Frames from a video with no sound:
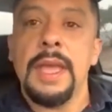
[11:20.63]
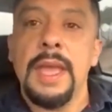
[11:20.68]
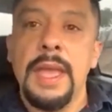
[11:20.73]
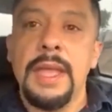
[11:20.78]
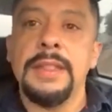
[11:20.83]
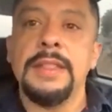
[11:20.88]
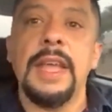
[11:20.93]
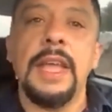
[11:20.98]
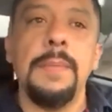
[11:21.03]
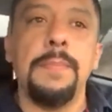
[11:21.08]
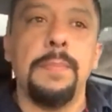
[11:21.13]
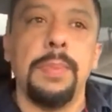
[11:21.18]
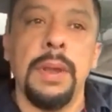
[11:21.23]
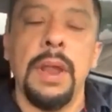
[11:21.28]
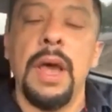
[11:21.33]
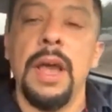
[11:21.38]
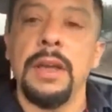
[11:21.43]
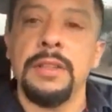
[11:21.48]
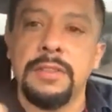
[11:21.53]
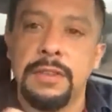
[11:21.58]
and they
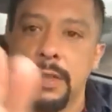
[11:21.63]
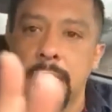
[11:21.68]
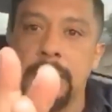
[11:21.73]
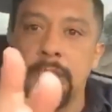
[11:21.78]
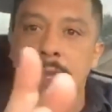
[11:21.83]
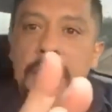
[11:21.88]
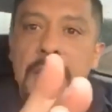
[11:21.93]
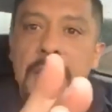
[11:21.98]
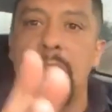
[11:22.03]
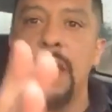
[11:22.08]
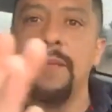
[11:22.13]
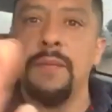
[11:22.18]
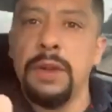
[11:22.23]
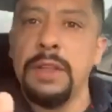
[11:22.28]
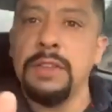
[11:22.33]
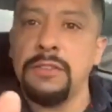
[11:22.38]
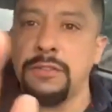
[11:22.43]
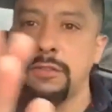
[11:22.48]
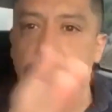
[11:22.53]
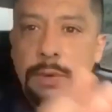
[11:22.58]
blocked every
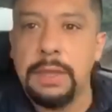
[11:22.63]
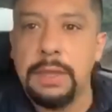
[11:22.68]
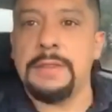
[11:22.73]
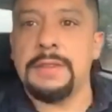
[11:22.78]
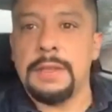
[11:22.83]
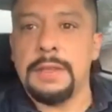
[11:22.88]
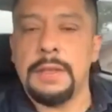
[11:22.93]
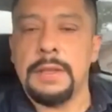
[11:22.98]
street